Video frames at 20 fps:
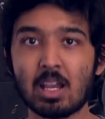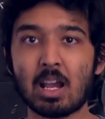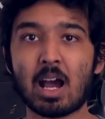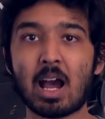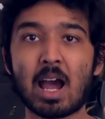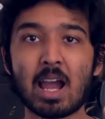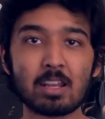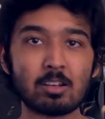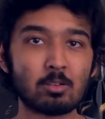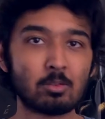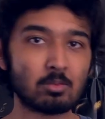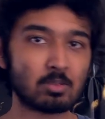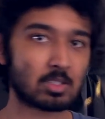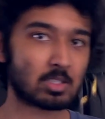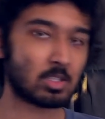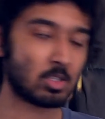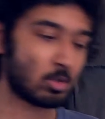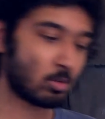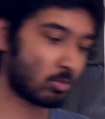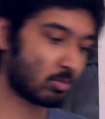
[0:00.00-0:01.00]
I don't
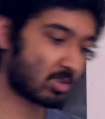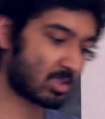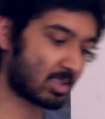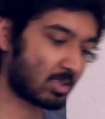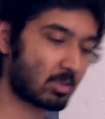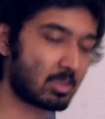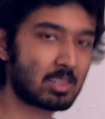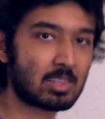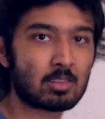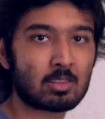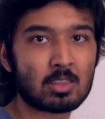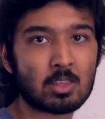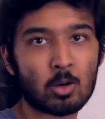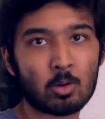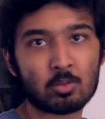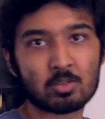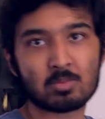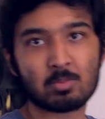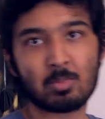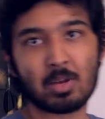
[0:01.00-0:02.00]
use
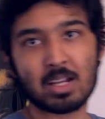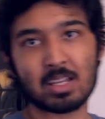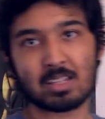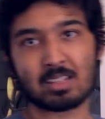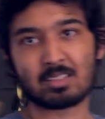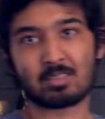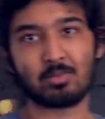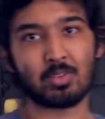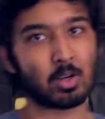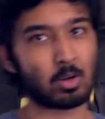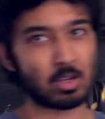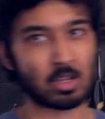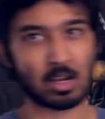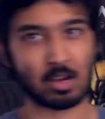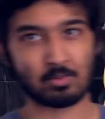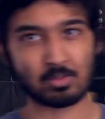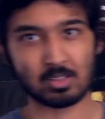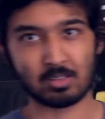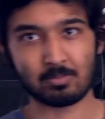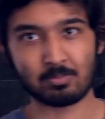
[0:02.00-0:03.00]
those mics very
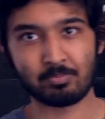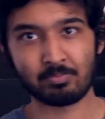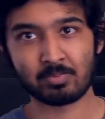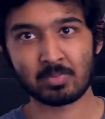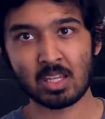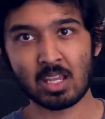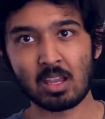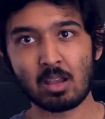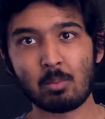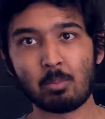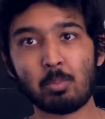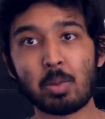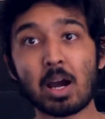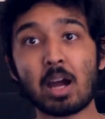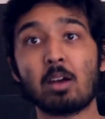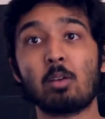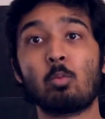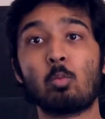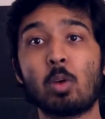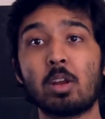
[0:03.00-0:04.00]
often,
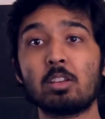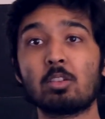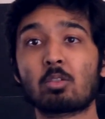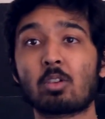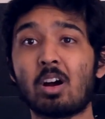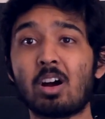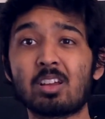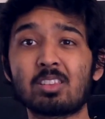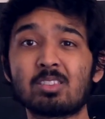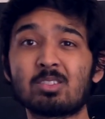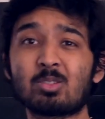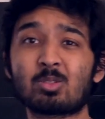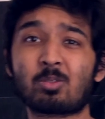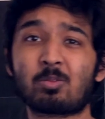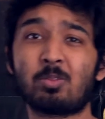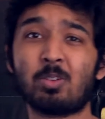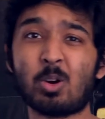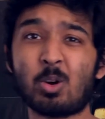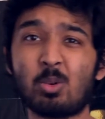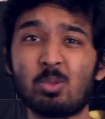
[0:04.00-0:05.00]
but when you're on your
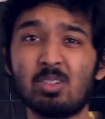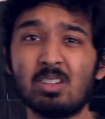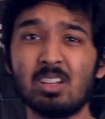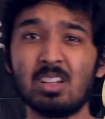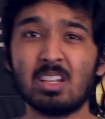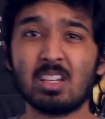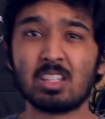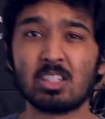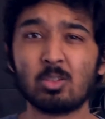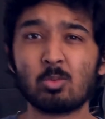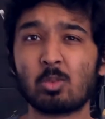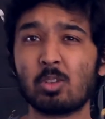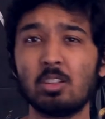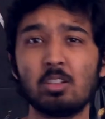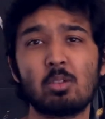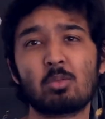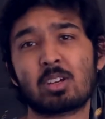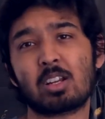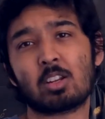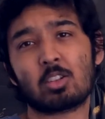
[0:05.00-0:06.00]
phone, you really
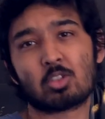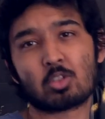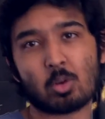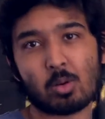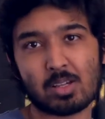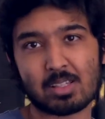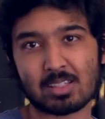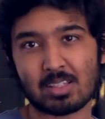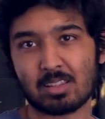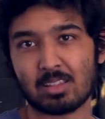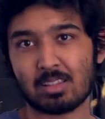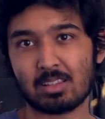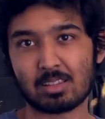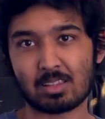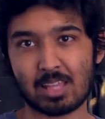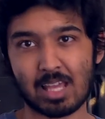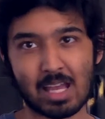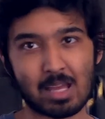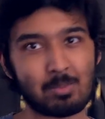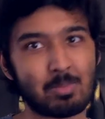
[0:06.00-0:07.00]
don't get a choice, and
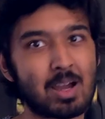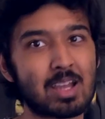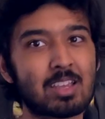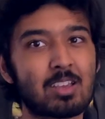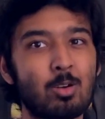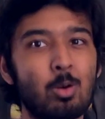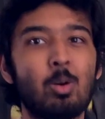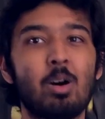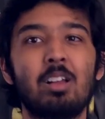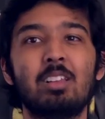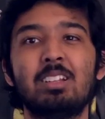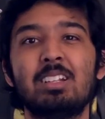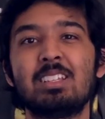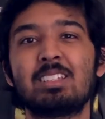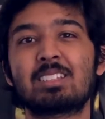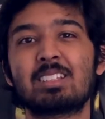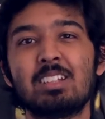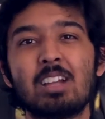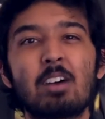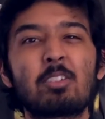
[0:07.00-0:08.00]
that mic quality is
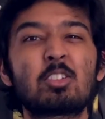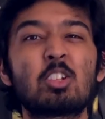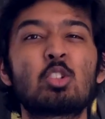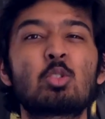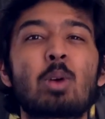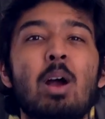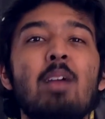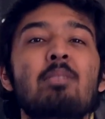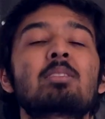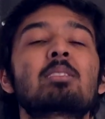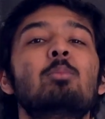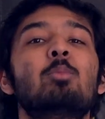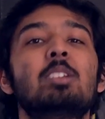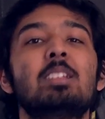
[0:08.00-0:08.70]
enough to drive someone